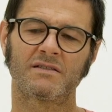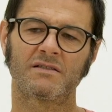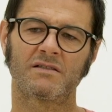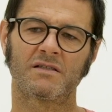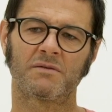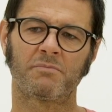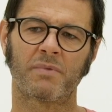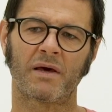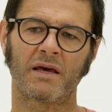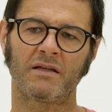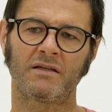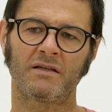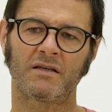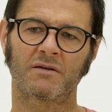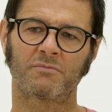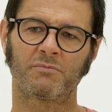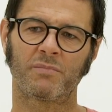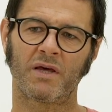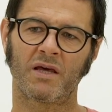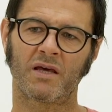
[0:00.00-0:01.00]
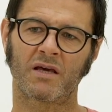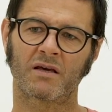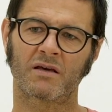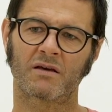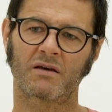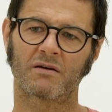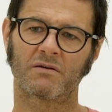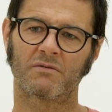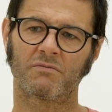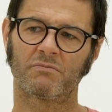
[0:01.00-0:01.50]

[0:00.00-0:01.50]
the painting being